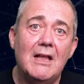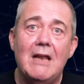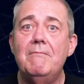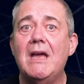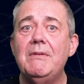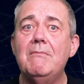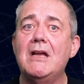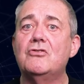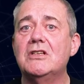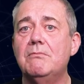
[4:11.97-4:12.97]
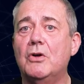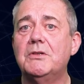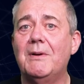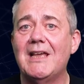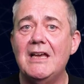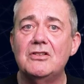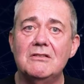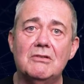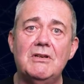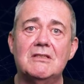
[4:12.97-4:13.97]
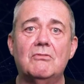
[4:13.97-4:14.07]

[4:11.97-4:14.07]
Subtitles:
and maybe matrix multiplication to